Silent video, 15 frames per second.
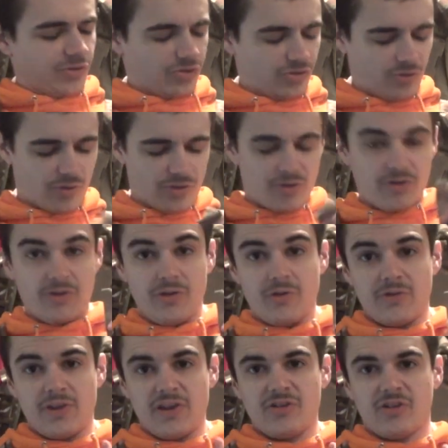So what you can do
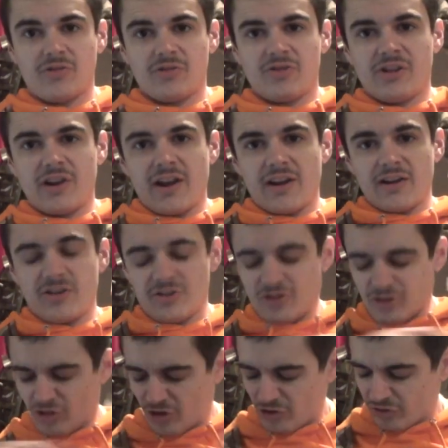with these obviously then is
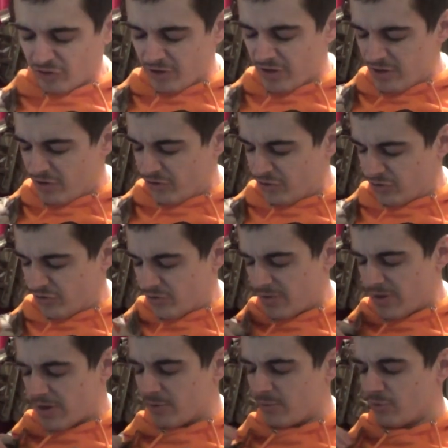adjust these to
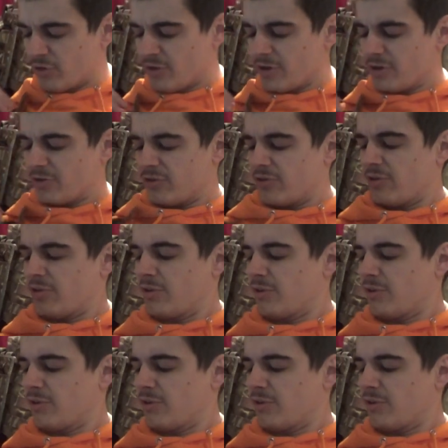get them tight.